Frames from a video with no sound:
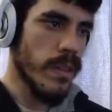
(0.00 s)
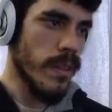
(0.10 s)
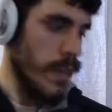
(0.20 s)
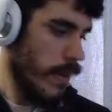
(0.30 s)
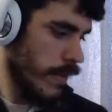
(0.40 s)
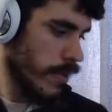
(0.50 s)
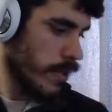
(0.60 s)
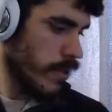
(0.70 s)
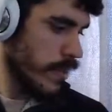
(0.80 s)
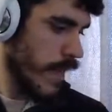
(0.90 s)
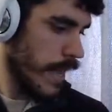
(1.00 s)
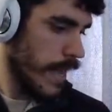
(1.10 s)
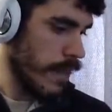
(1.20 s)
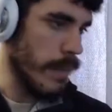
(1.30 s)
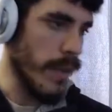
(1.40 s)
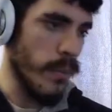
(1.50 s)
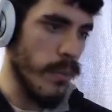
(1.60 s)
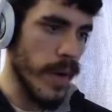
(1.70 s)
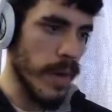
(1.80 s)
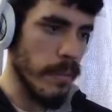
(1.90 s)
Now I just add my
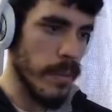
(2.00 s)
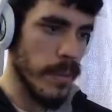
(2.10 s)
ramp.